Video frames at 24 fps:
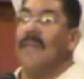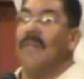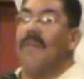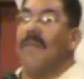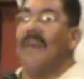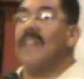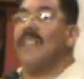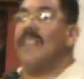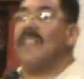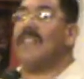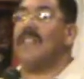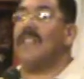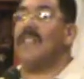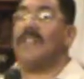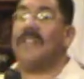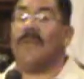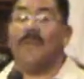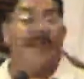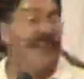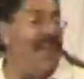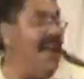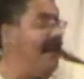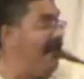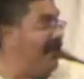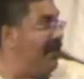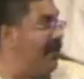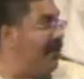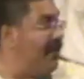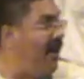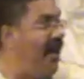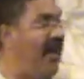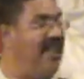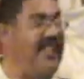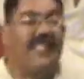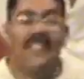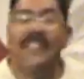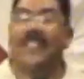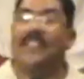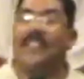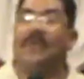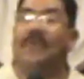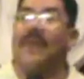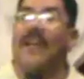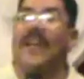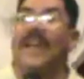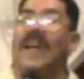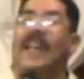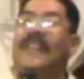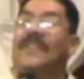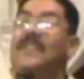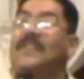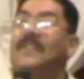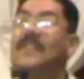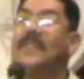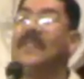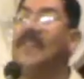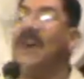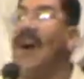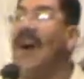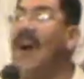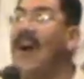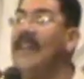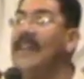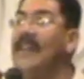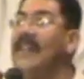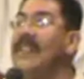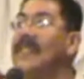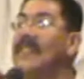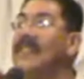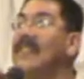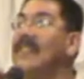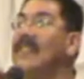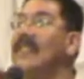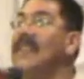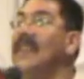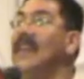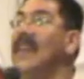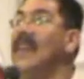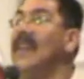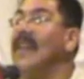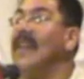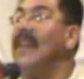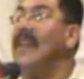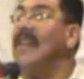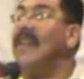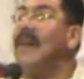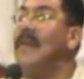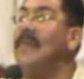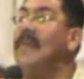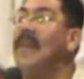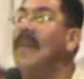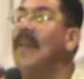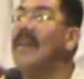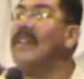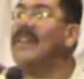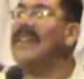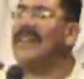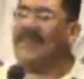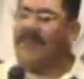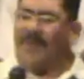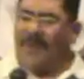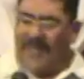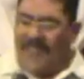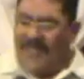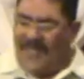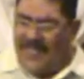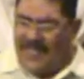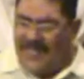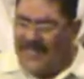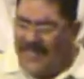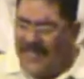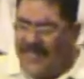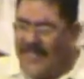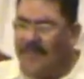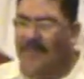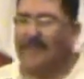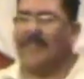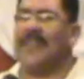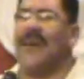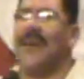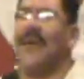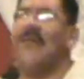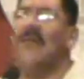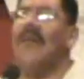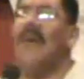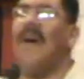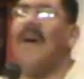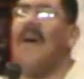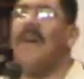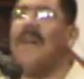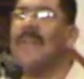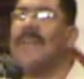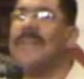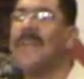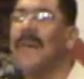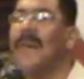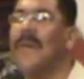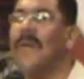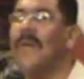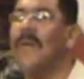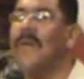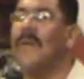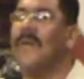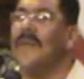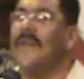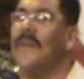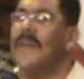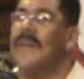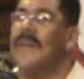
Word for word: Well, this is the way I was raised, this is the way I was taught, this is, you know what I mean, all this. Well, listen, it was all wrong though.